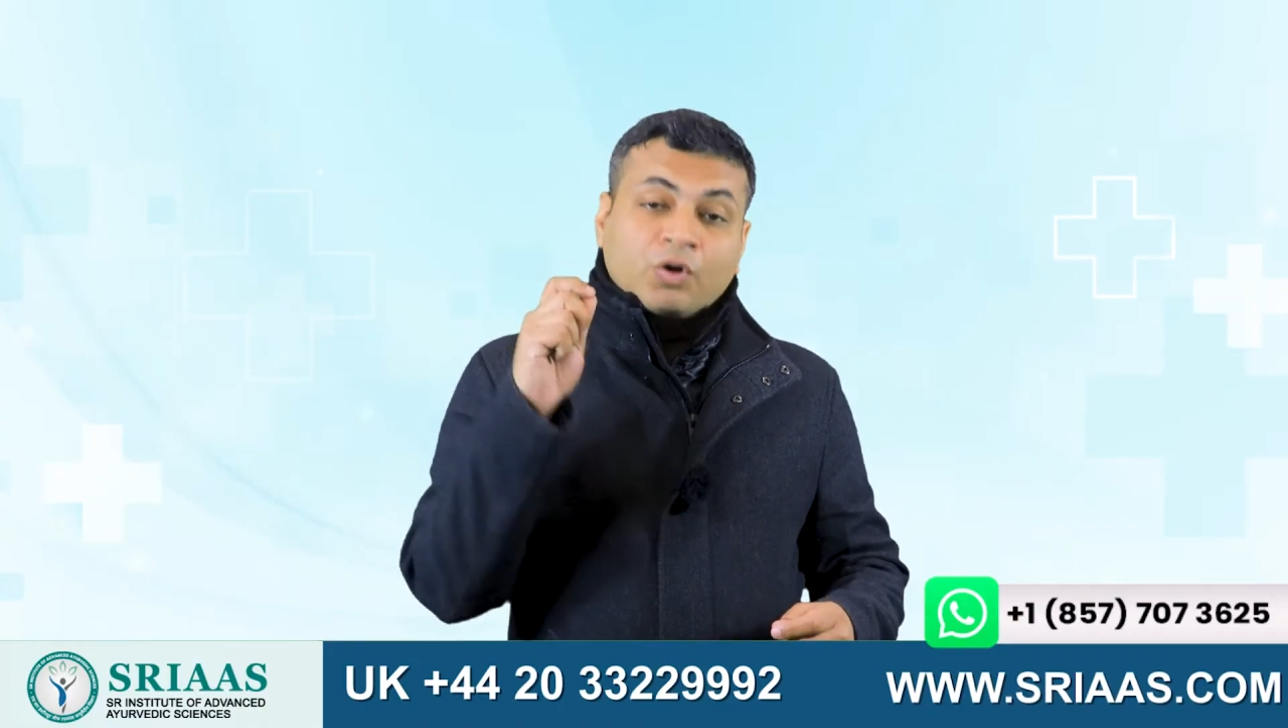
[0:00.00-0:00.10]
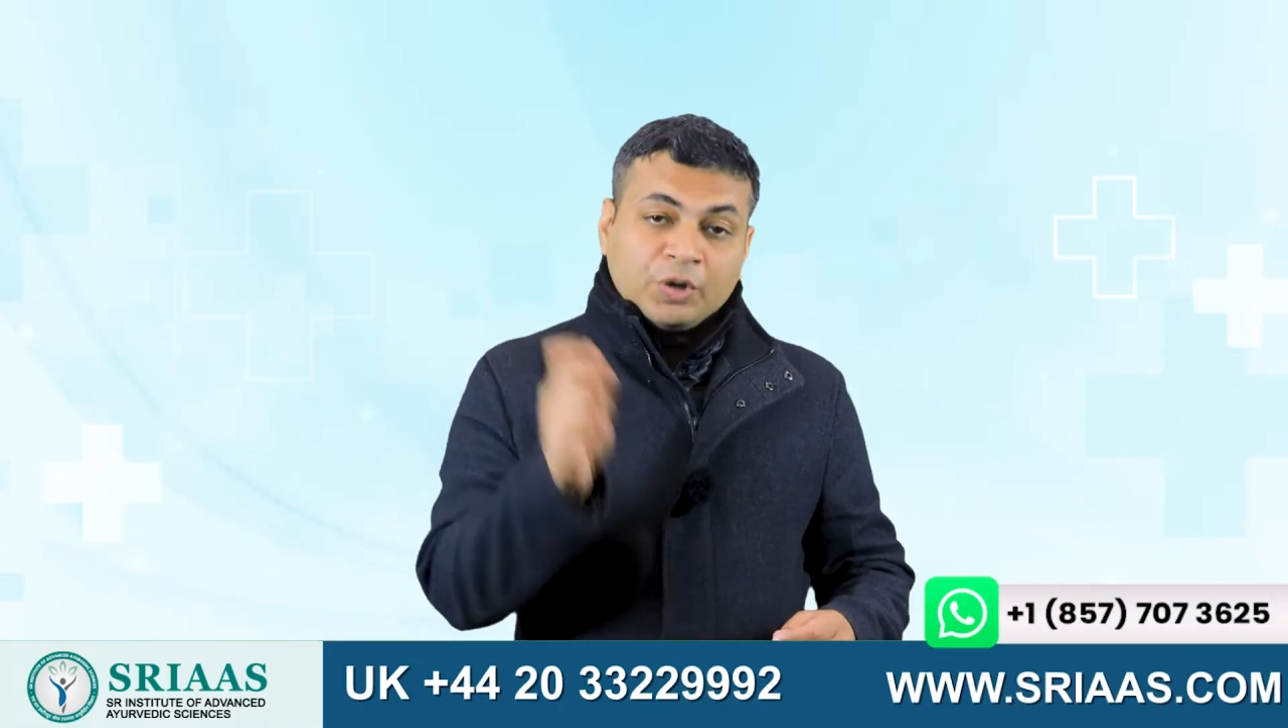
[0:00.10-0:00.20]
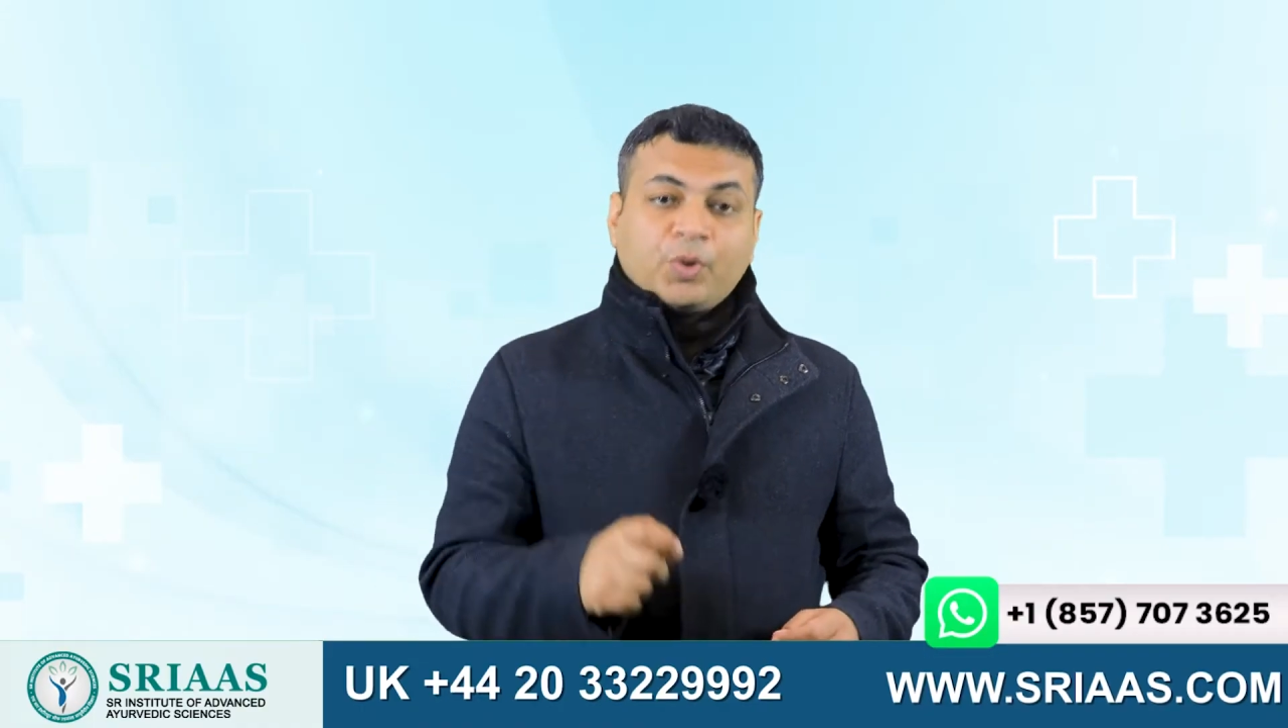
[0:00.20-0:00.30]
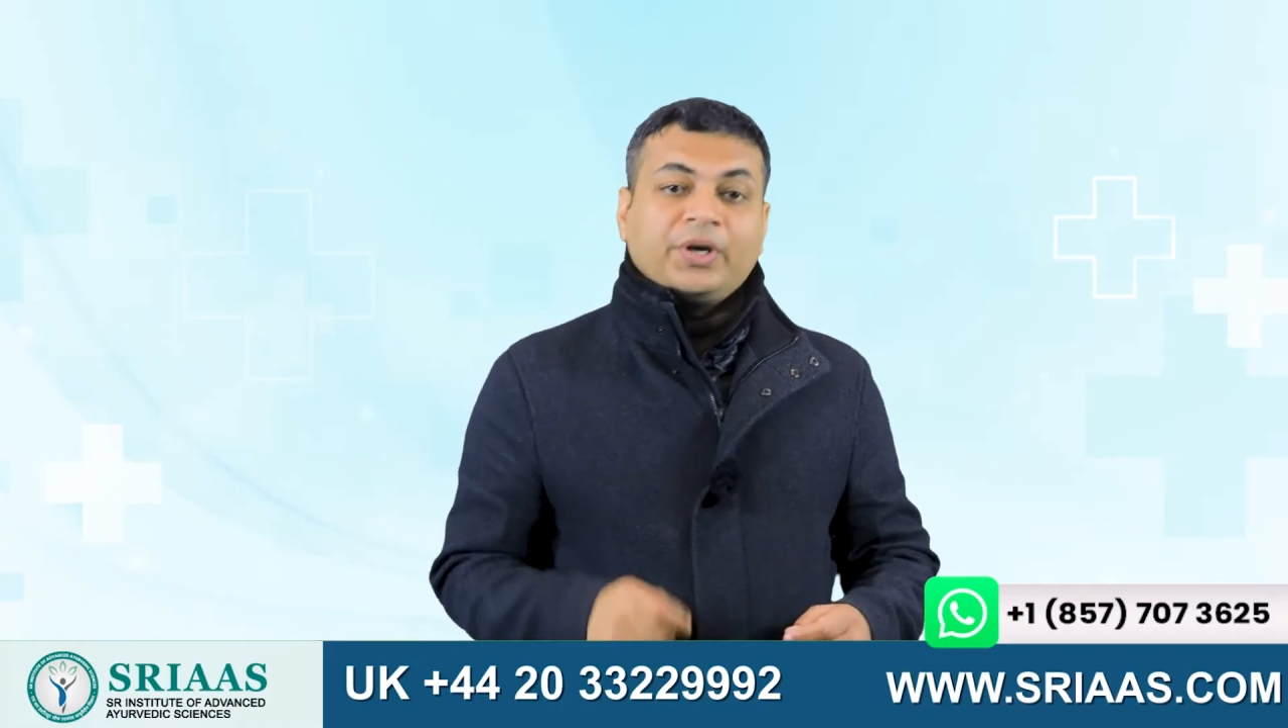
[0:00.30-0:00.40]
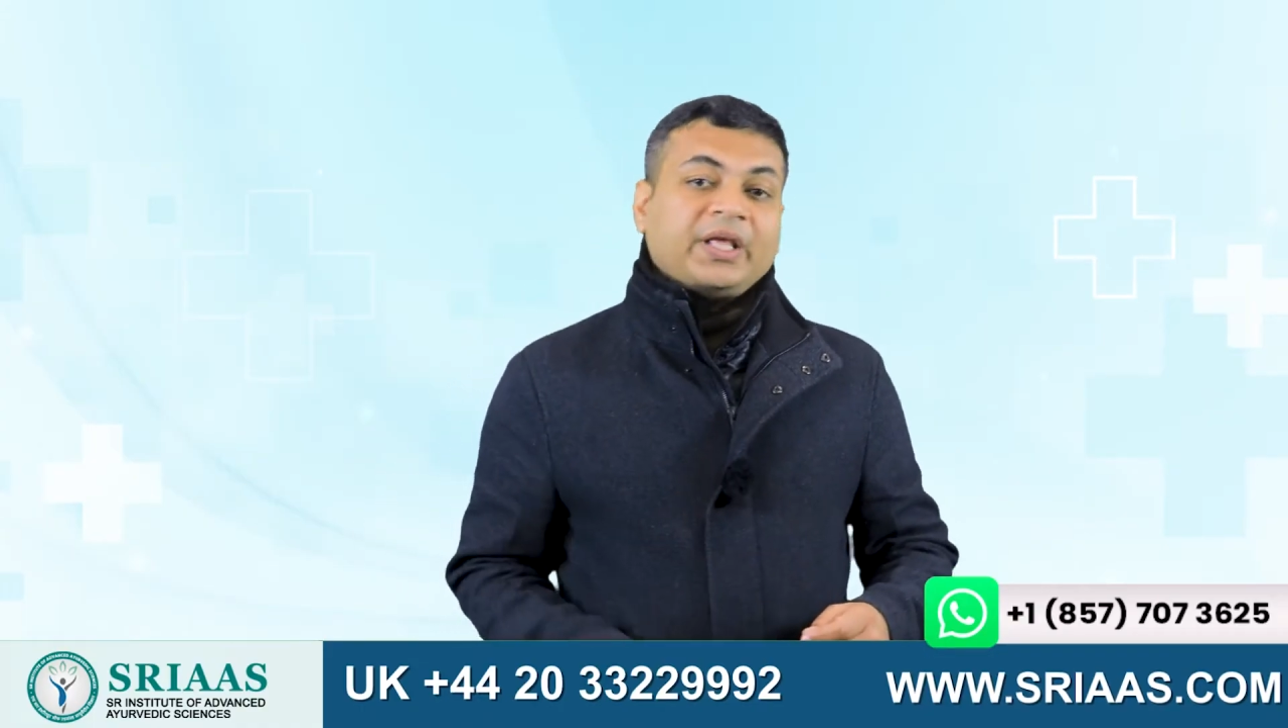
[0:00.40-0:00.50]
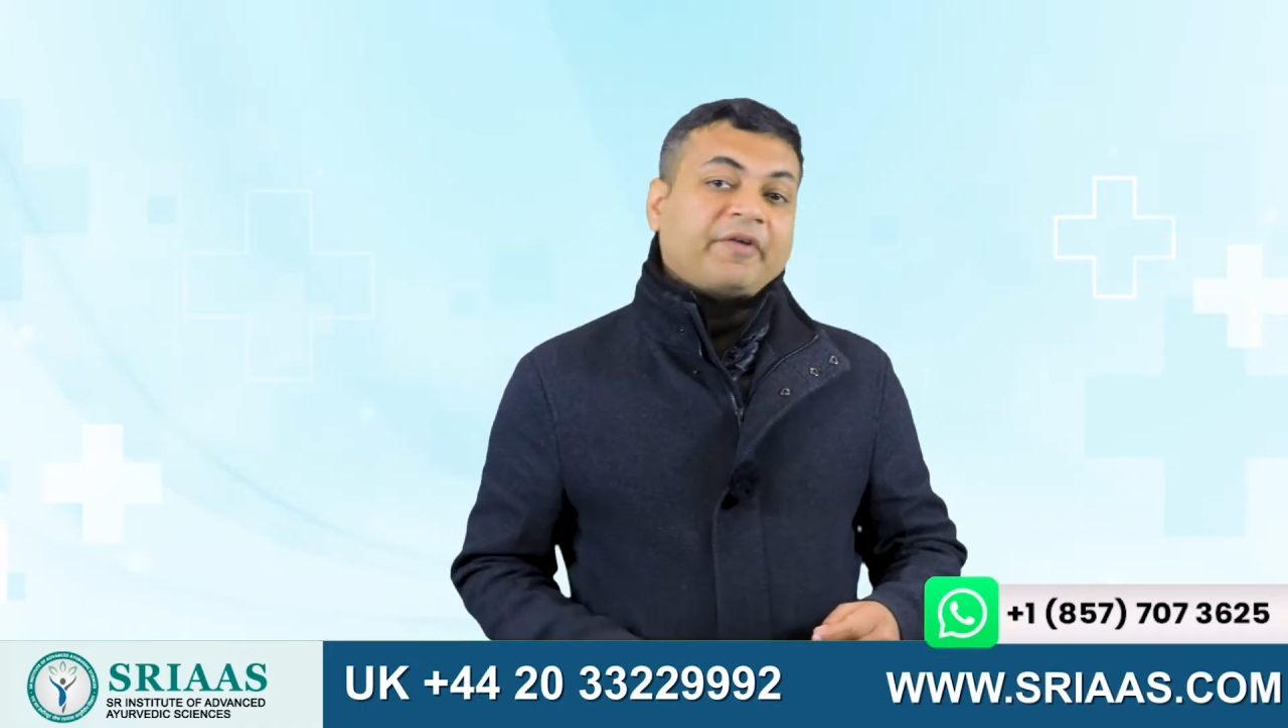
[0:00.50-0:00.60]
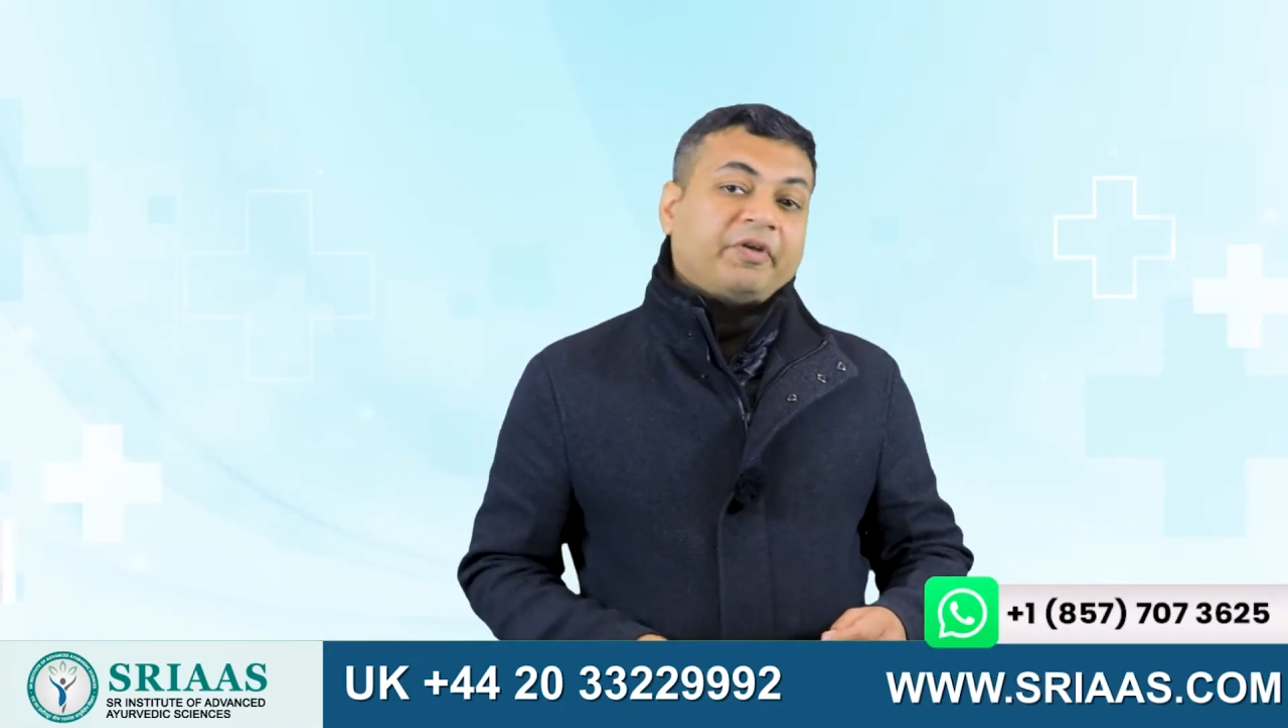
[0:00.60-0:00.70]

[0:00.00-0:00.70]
Good morning,